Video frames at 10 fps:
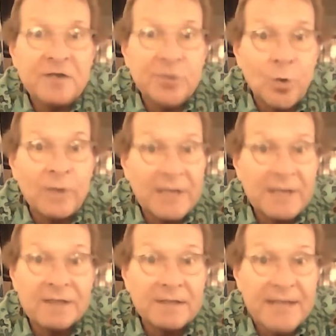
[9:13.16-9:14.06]
going
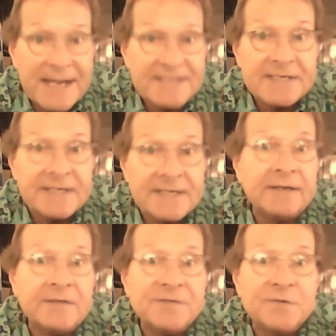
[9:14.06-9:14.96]
into the
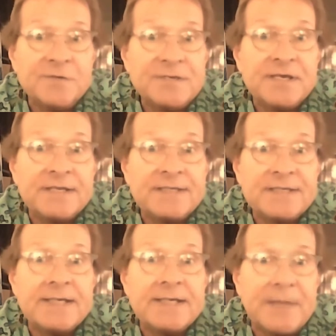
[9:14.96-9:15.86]
1992
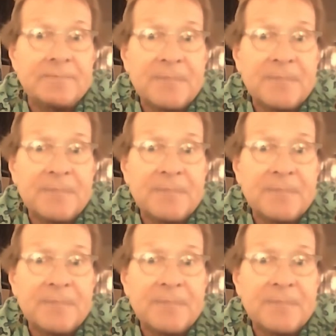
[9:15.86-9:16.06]
TNT game.